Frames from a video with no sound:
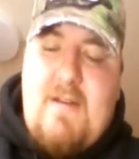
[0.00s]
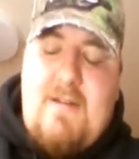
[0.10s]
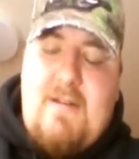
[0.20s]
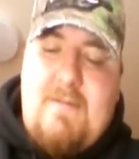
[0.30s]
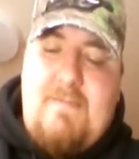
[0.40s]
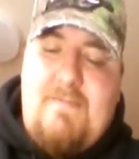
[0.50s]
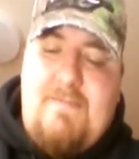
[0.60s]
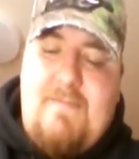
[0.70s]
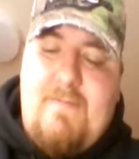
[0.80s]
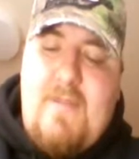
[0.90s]

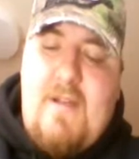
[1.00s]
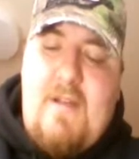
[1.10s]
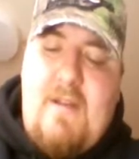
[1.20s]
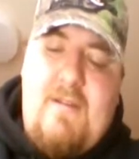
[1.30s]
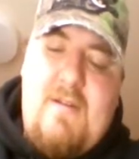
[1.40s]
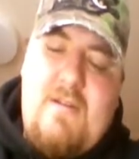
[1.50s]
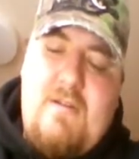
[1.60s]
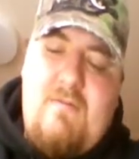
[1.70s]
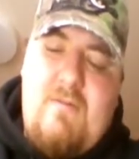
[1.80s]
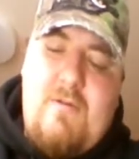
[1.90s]
But I think it's
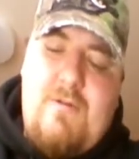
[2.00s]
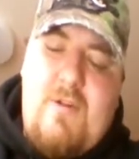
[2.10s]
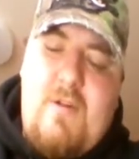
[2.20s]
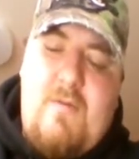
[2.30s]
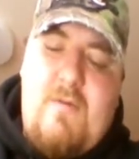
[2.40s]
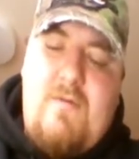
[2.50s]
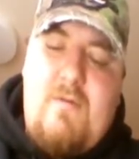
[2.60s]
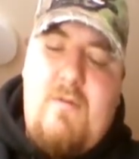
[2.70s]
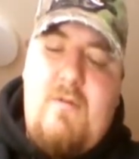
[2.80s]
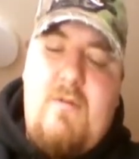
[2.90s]
also more enjoyable
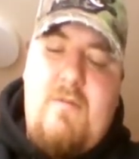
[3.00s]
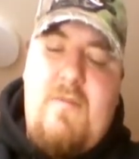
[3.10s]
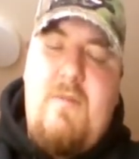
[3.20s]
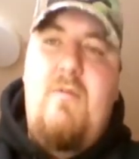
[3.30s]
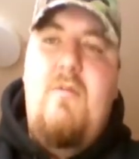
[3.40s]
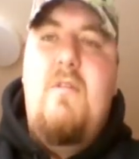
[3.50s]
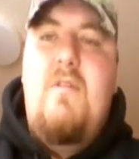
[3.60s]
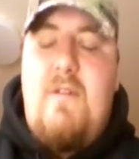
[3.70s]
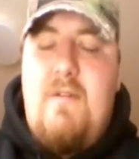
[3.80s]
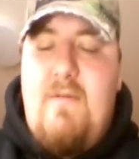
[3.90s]
for people who are
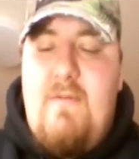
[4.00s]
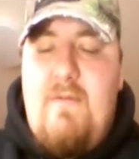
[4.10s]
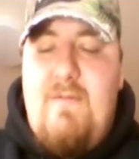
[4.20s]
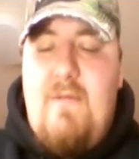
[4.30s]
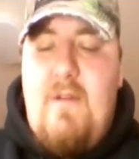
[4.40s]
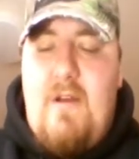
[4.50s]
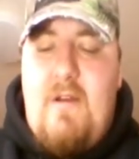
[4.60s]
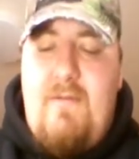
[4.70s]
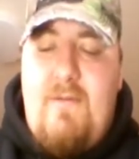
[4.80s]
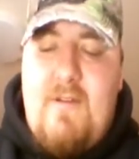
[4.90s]
looking
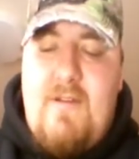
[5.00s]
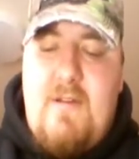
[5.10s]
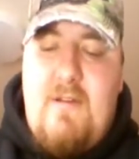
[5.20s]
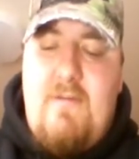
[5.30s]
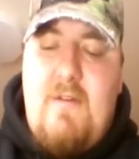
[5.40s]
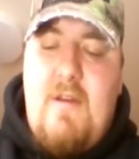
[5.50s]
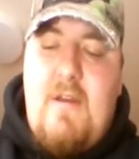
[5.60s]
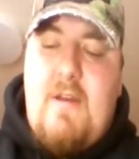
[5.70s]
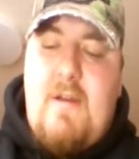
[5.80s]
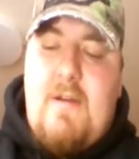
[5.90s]
for this knife,
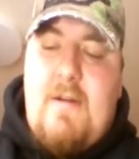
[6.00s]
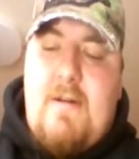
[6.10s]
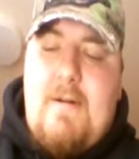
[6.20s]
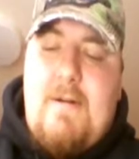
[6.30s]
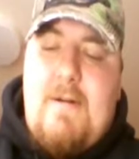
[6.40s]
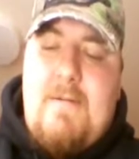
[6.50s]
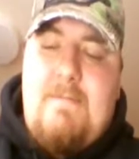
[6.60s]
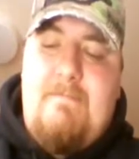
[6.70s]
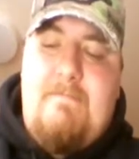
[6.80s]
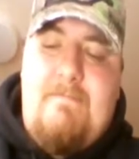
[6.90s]
or
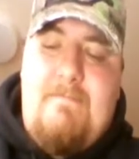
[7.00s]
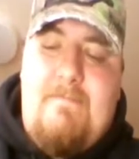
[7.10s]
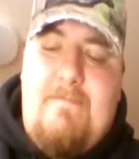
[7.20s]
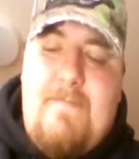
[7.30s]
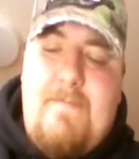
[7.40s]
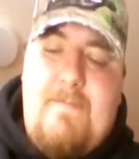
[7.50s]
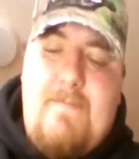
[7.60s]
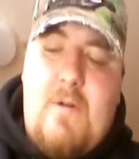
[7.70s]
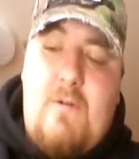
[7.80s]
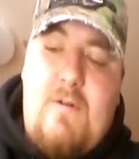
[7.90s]

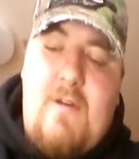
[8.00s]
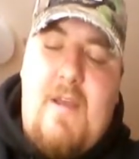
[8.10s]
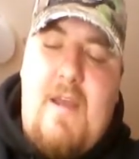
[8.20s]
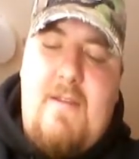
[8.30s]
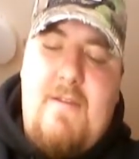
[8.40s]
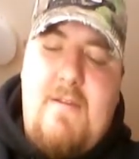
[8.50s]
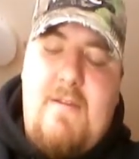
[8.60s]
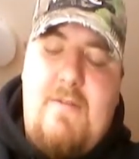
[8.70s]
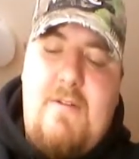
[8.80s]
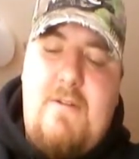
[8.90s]
looking at this
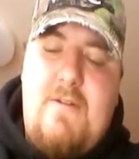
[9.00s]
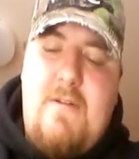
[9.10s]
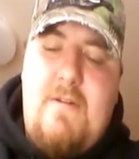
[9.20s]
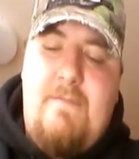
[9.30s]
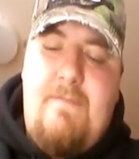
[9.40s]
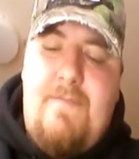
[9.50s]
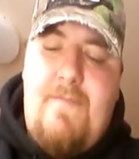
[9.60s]
knife, I should say.